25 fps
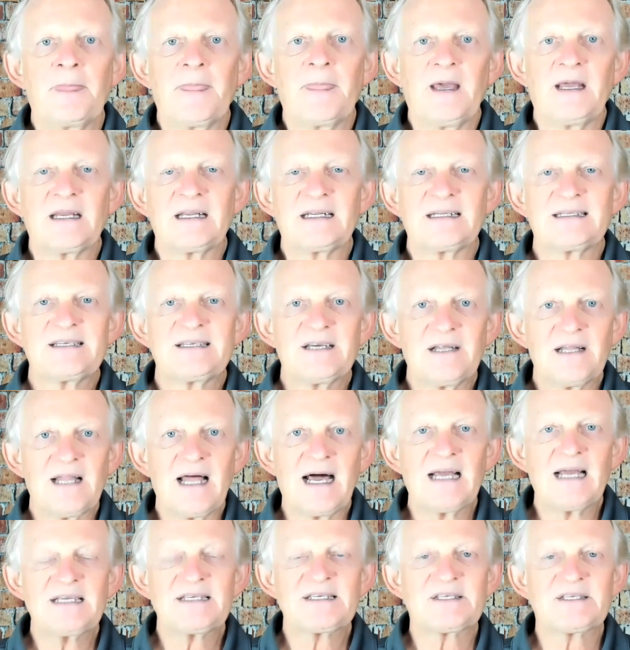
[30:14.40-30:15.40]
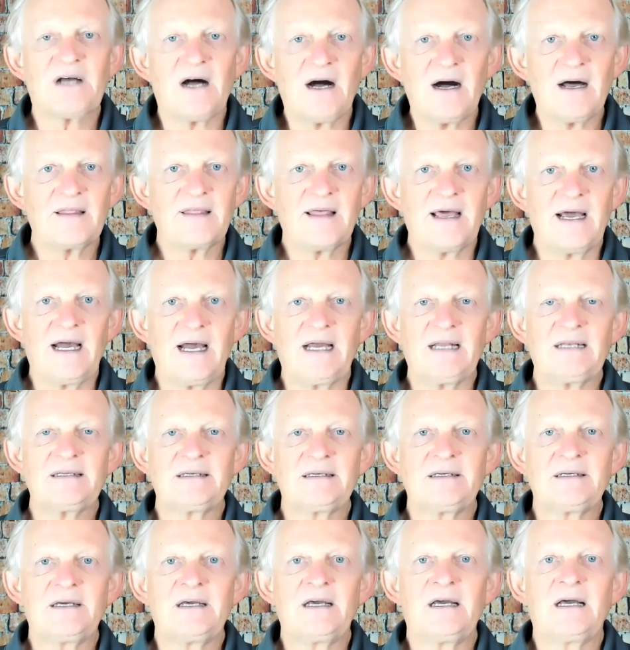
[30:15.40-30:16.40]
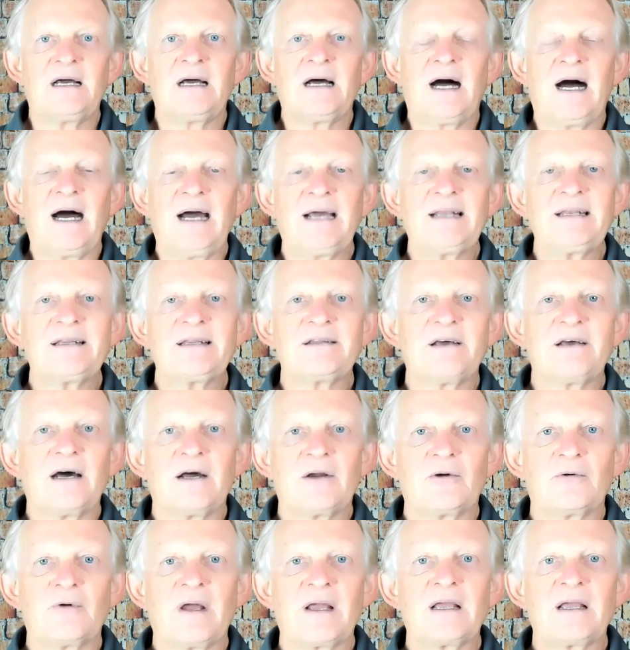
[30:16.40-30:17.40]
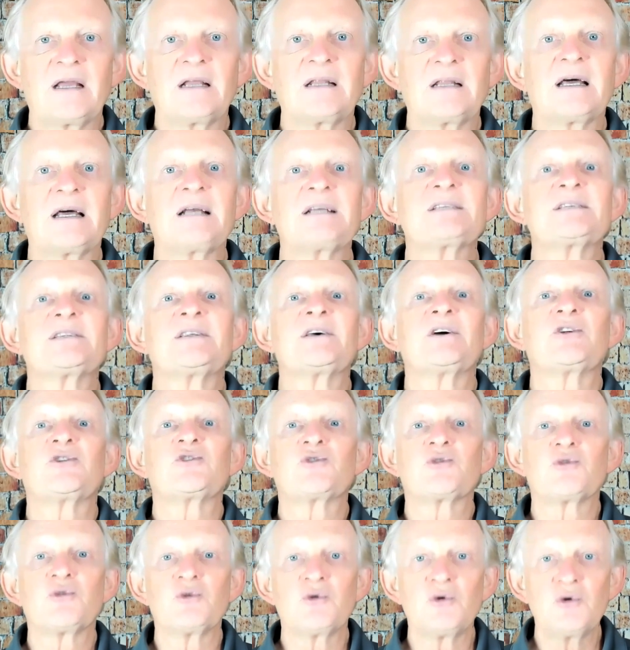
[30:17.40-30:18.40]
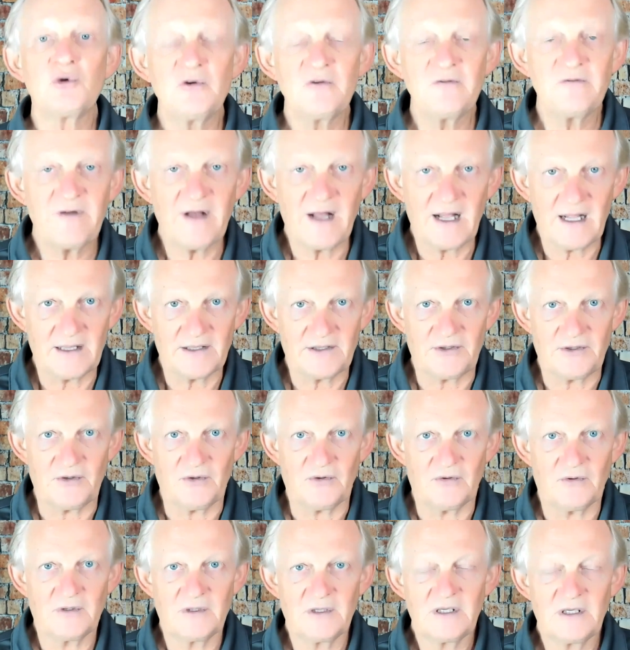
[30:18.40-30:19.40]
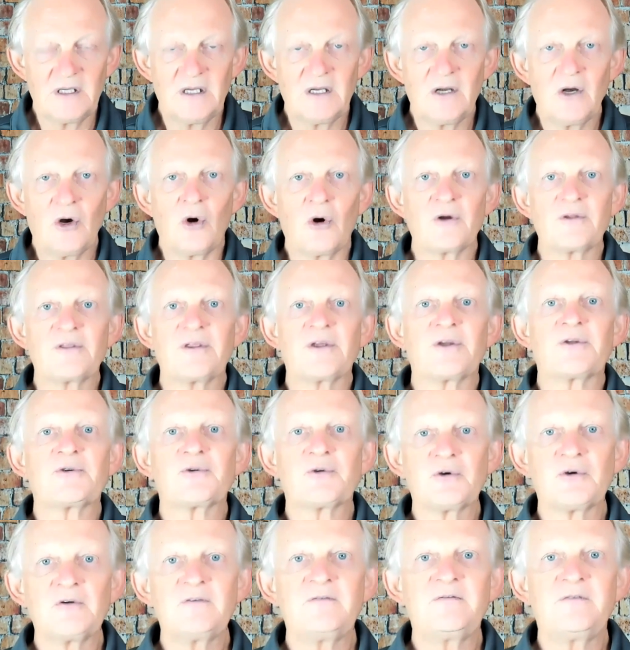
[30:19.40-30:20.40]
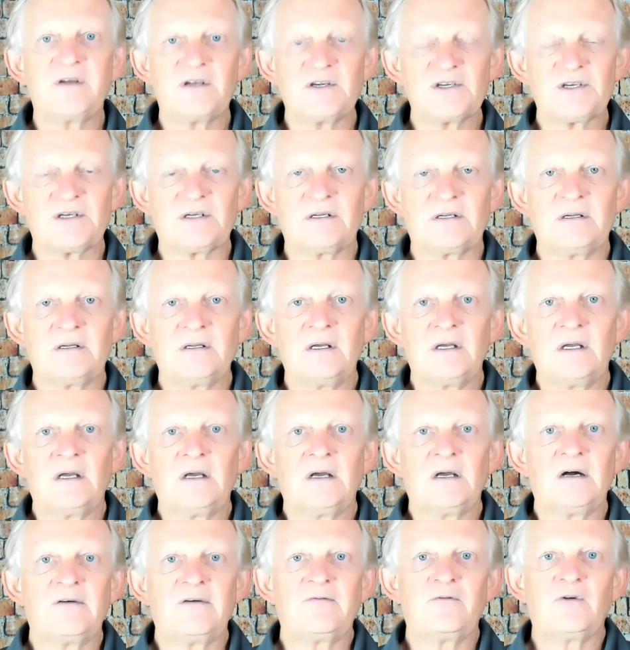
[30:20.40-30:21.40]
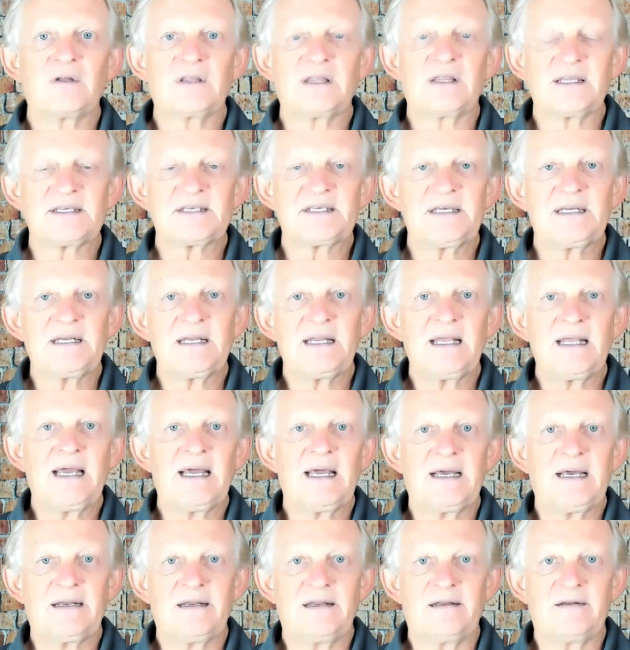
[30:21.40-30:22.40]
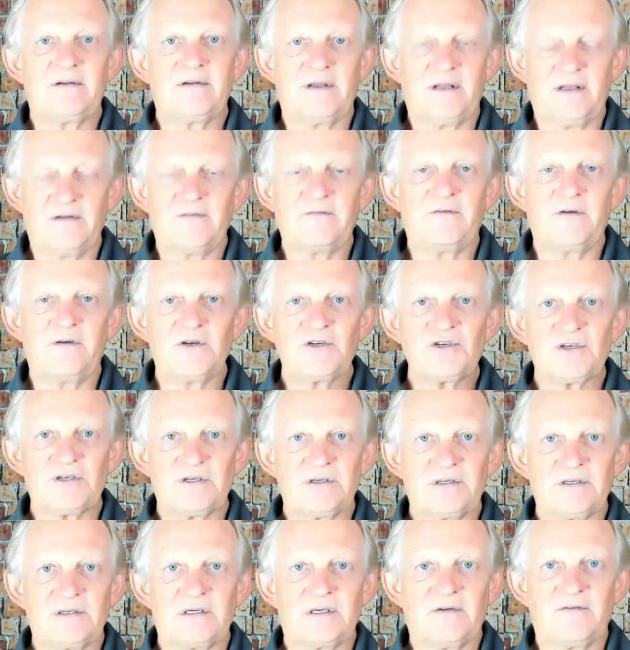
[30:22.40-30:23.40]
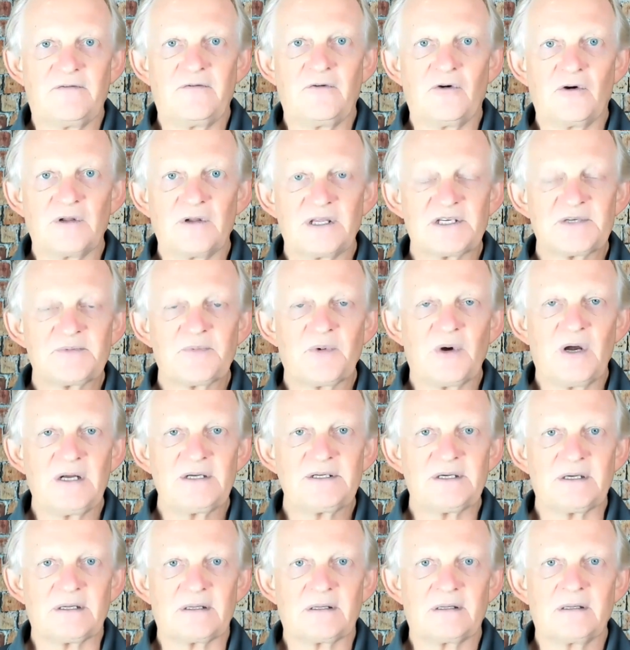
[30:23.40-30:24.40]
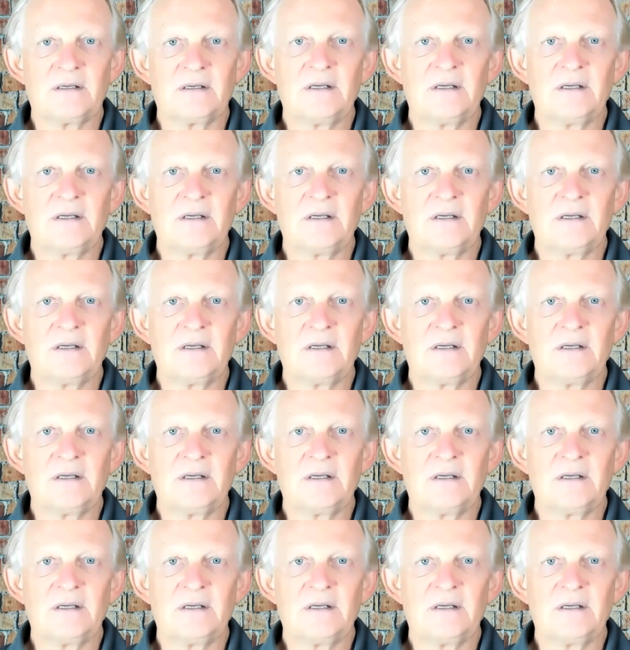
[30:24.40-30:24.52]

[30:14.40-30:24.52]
And until I saw that, I did not recognize the true value or the true vision of what the city had envisioned for this project.